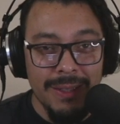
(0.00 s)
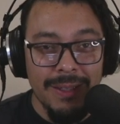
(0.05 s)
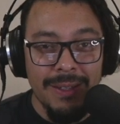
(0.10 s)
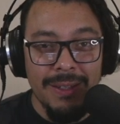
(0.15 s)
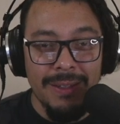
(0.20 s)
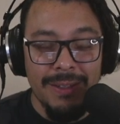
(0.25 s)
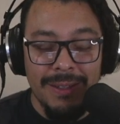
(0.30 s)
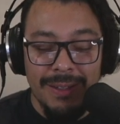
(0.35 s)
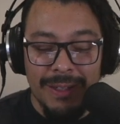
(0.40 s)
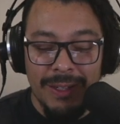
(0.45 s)

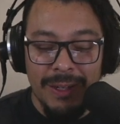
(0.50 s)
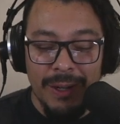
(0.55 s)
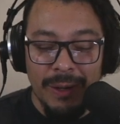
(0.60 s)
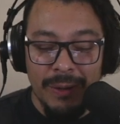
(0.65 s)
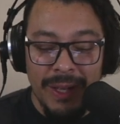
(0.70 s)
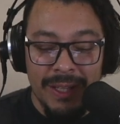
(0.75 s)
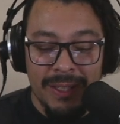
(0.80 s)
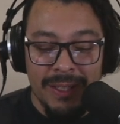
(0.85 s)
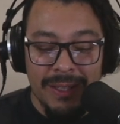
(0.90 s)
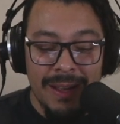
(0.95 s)

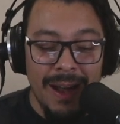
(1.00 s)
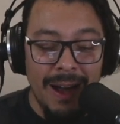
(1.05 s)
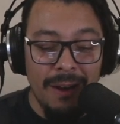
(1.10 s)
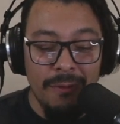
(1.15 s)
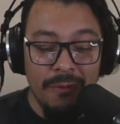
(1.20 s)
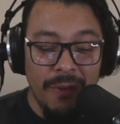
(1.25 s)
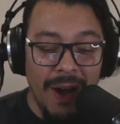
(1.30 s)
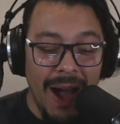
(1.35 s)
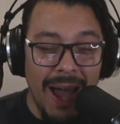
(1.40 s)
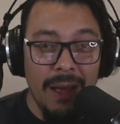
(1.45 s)
It's not
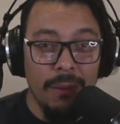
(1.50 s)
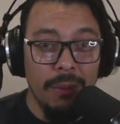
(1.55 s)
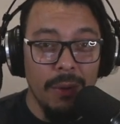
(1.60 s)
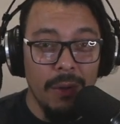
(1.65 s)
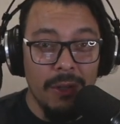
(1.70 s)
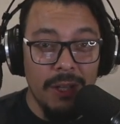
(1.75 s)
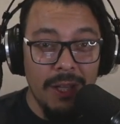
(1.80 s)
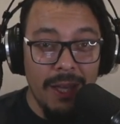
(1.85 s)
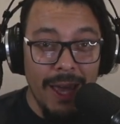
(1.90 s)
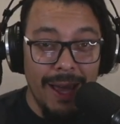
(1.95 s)
viable
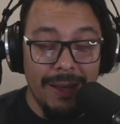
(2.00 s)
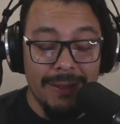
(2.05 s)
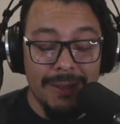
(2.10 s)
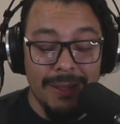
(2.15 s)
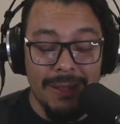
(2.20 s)
yet.